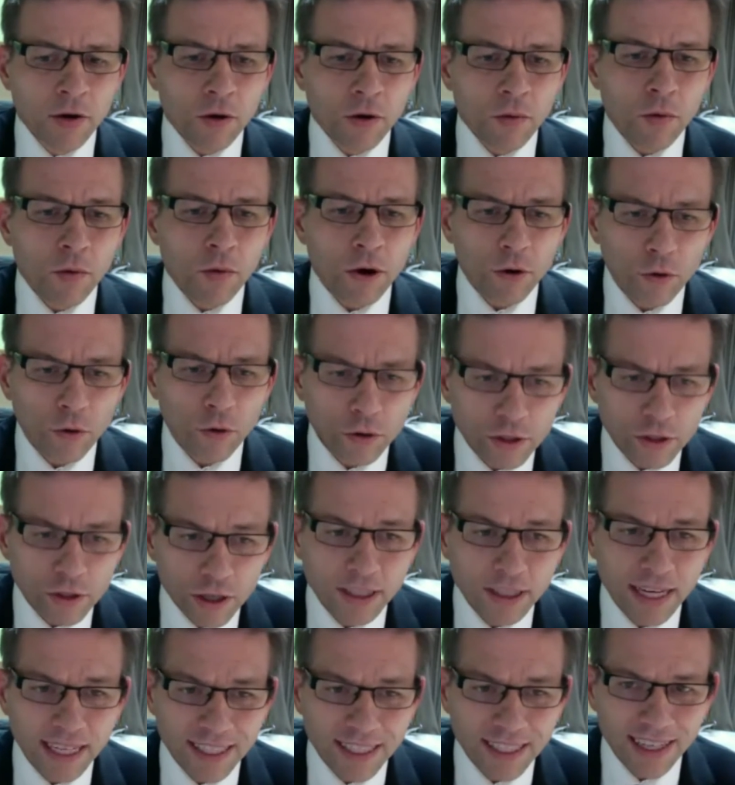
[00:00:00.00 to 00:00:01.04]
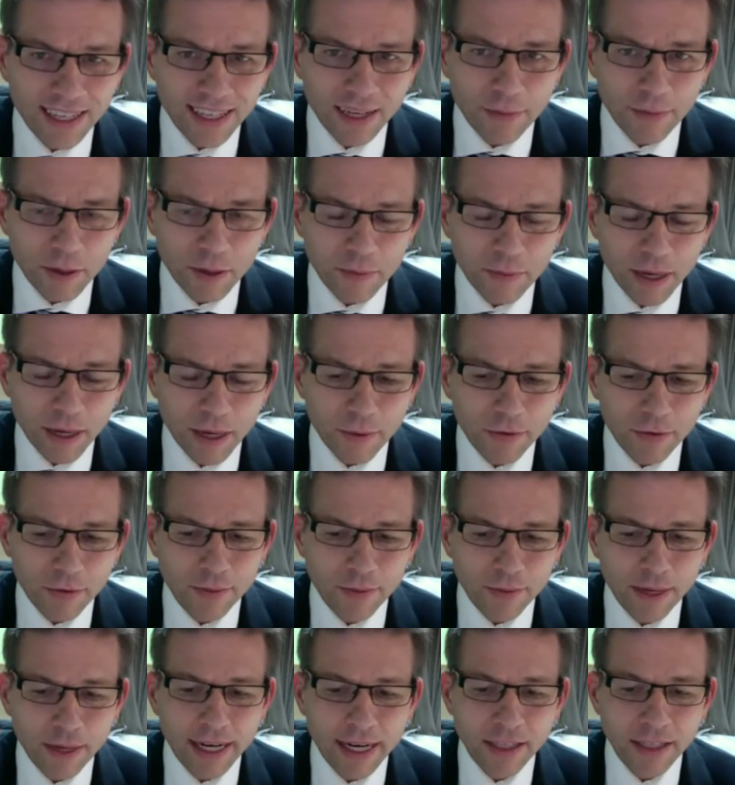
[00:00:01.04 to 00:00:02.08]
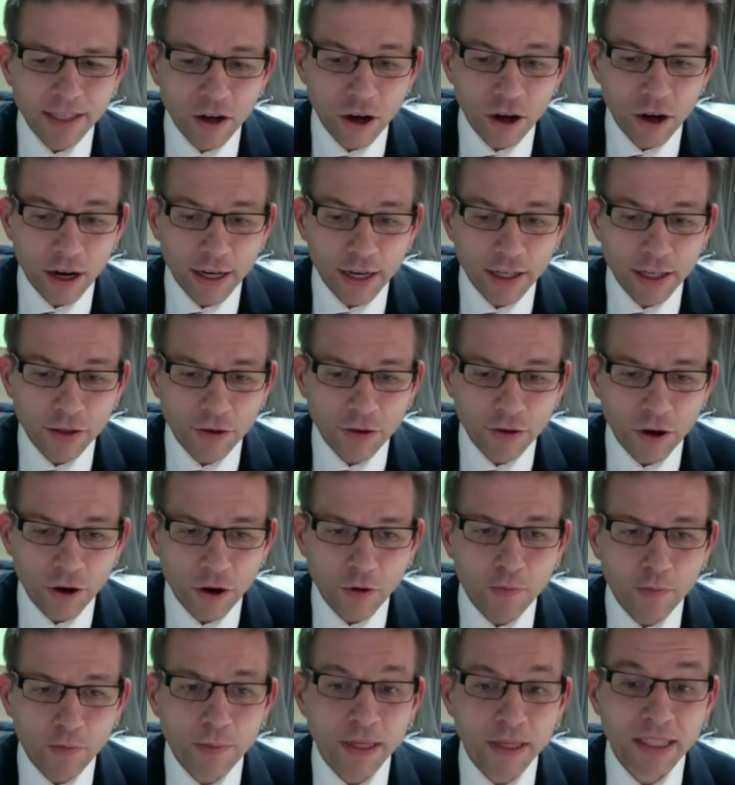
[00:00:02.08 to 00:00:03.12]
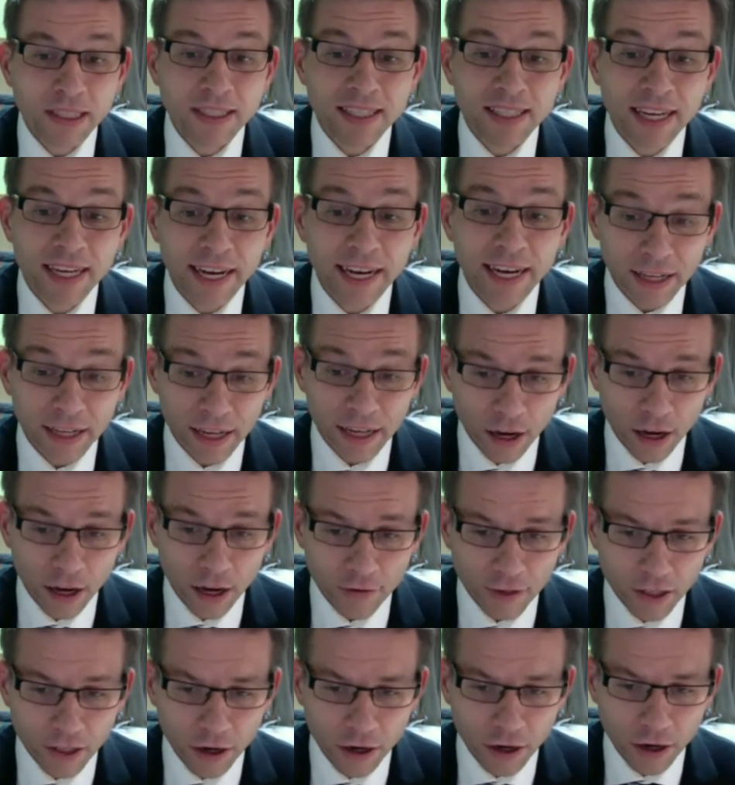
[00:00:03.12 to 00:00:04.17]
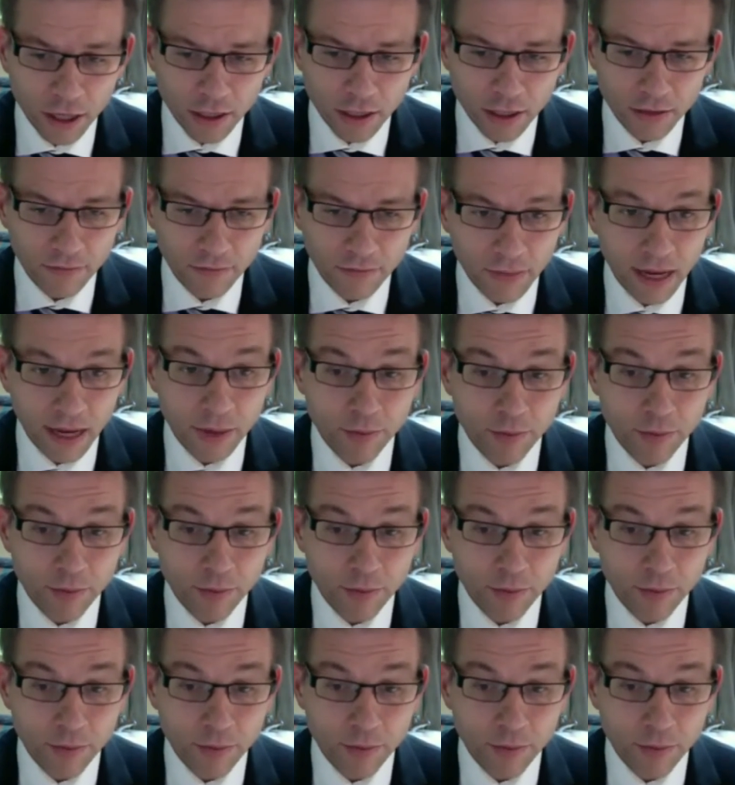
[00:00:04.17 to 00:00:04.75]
What also tends to limit people from getting tight control, particularly overnight, and